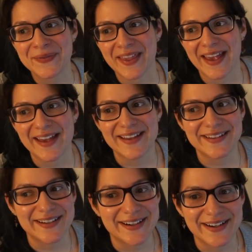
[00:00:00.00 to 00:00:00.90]

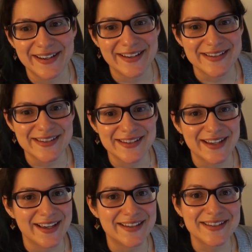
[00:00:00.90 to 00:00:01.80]
and uh, it's
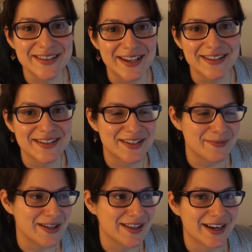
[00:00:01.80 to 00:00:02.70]
it's nuts to
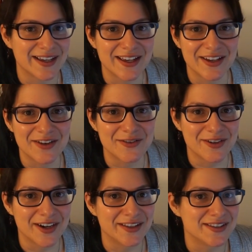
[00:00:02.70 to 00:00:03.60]
me that I can go
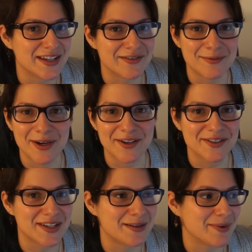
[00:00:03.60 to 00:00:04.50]
run seven miles,
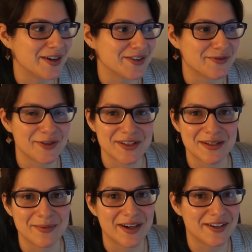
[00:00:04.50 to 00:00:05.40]
ten miles,
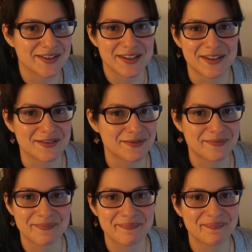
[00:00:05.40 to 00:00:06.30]
fourteen miles, and
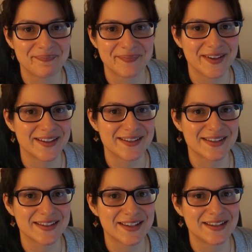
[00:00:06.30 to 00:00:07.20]

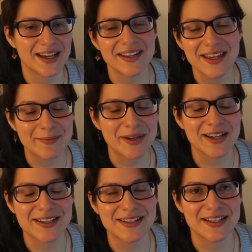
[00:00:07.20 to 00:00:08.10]
it's not. I'm not
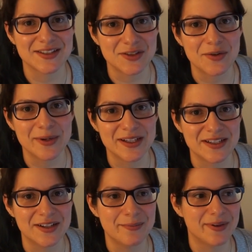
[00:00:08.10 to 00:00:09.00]
going to say it's no big
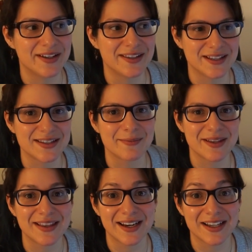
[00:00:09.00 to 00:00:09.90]
deal, but that's
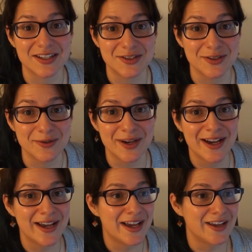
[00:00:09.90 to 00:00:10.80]
something that I can do.
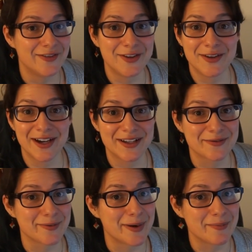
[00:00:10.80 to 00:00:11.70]
If you guys
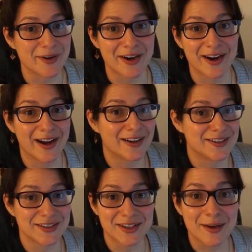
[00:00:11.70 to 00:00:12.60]
remember, uh,
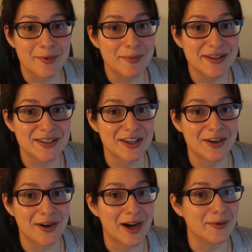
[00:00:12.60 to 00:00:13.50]
just a couple months
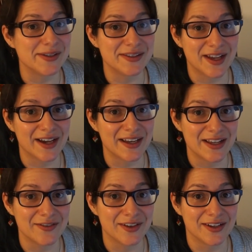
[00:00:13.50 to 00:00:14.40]
ago, I was not
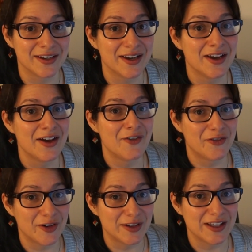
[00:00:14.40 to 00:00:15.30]
even
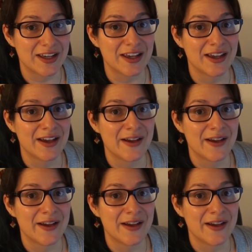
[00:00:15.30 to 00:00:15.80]
fully